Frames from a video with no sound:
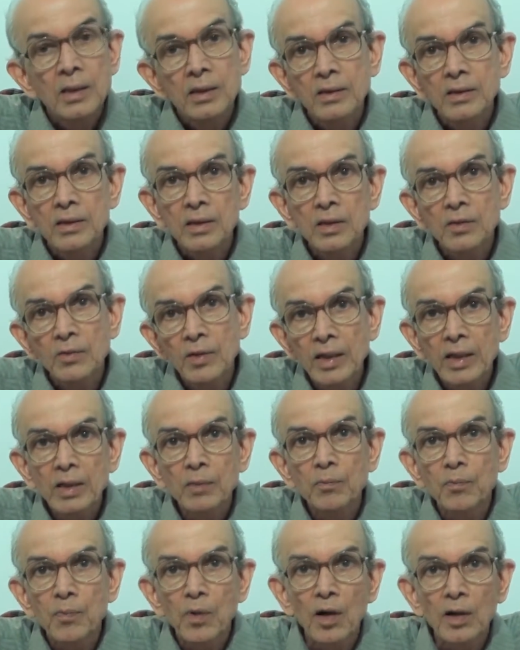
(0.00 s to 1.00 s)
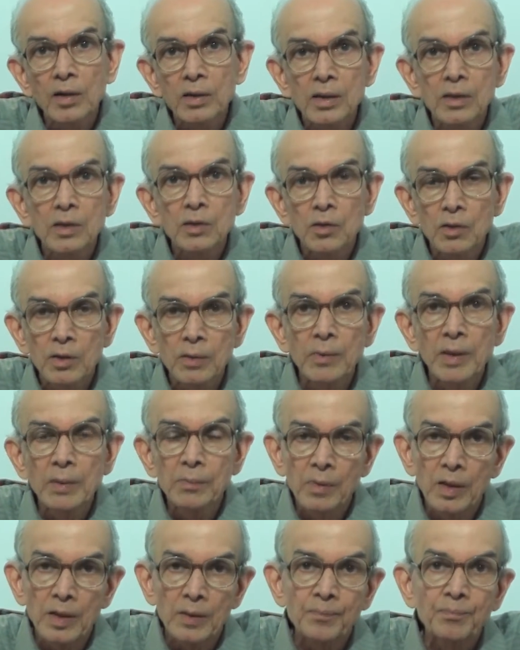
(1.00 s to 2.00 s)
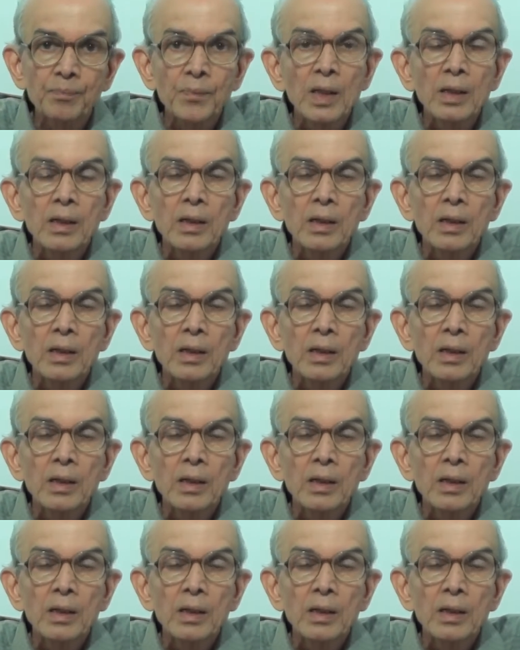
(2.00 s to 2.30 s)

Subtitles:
This is very important to remember.